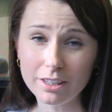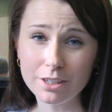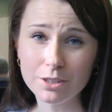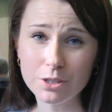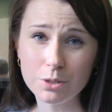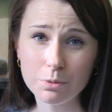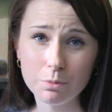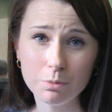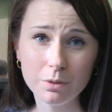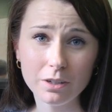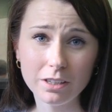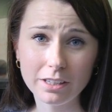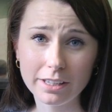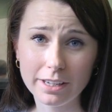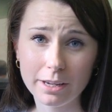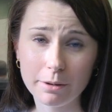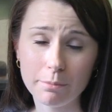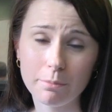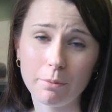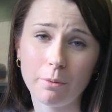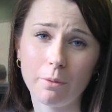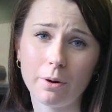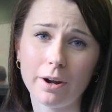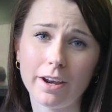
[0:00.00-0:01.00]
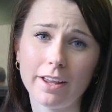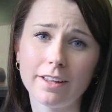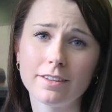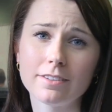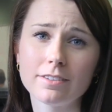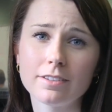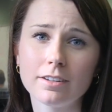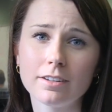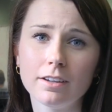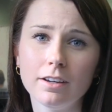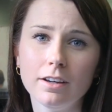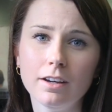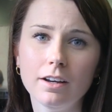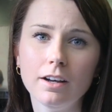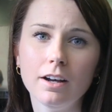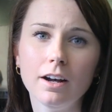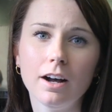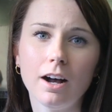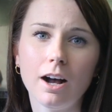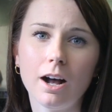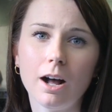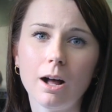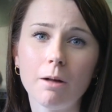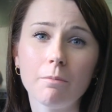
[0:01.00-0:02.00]
It's really important.
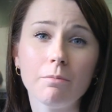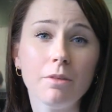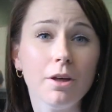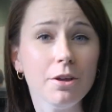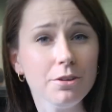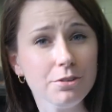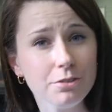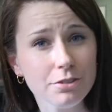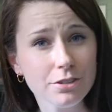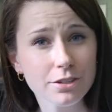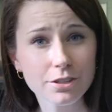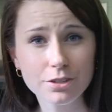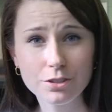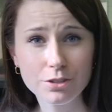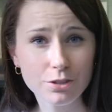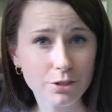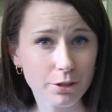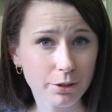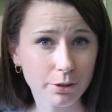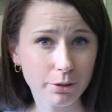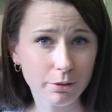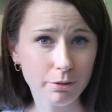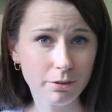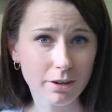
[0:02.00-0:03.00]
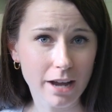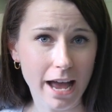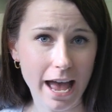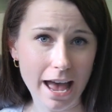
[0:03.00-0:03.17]
Those are just two